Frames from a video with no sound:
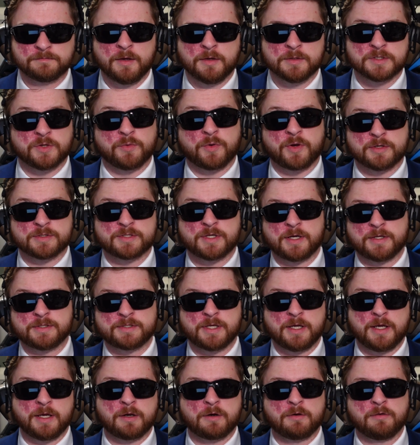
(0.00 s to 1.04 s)
So he goes on to
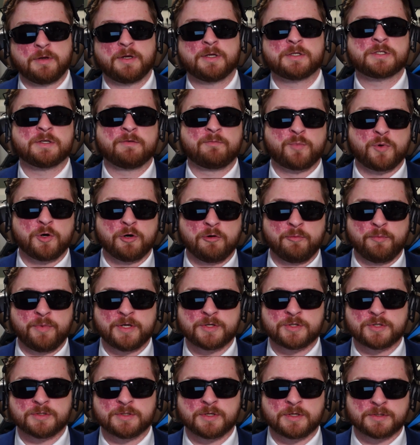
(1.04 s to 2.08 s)
say, critics of
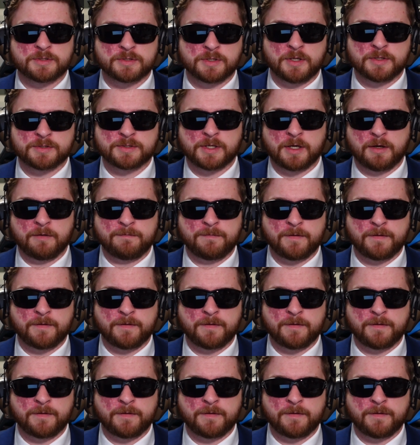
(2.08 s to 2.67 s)
prohibitions on assault-style